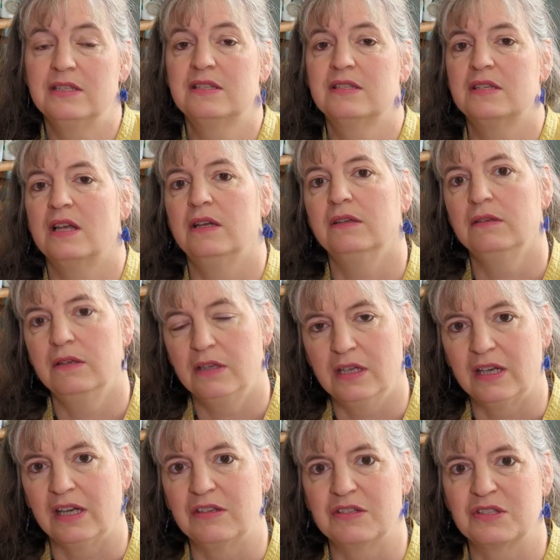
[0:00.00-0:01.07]
so
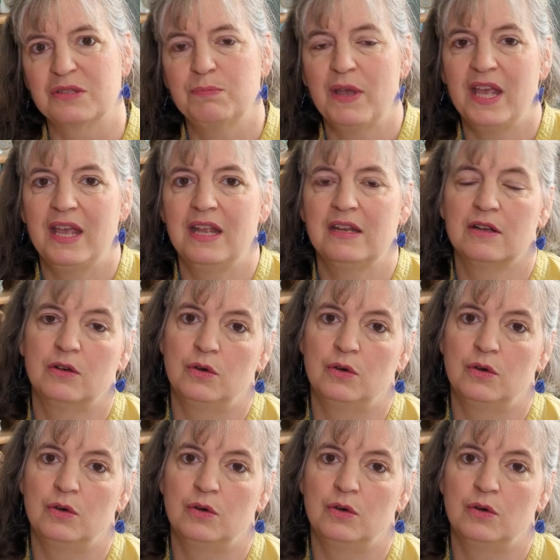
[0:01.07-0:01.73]
learning to spin,